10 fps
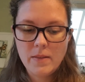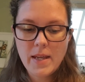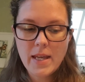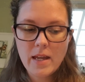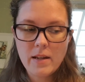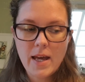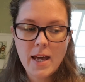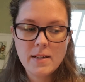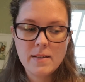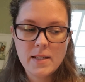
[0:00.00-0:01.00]
they
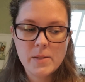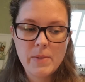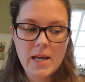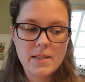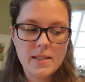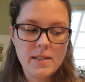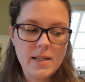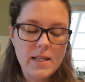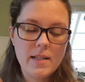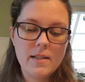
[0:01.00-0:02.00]
had this pattern
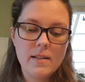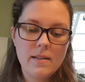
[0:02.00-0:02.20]
in